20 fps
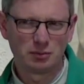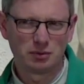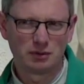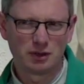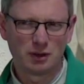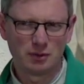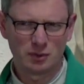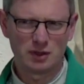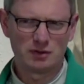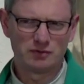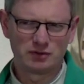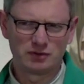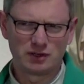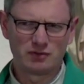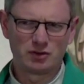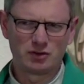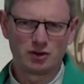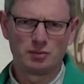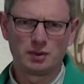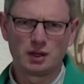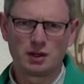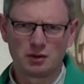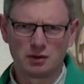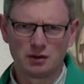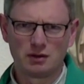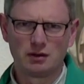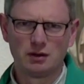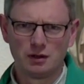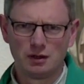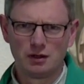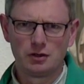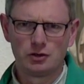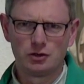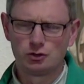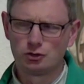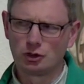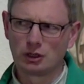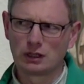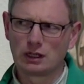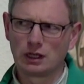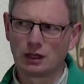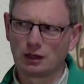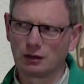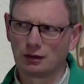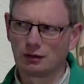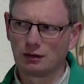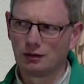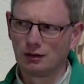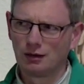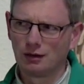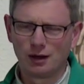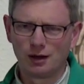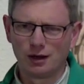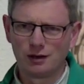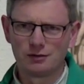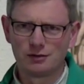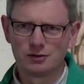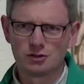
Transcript: and we've given up our drinking and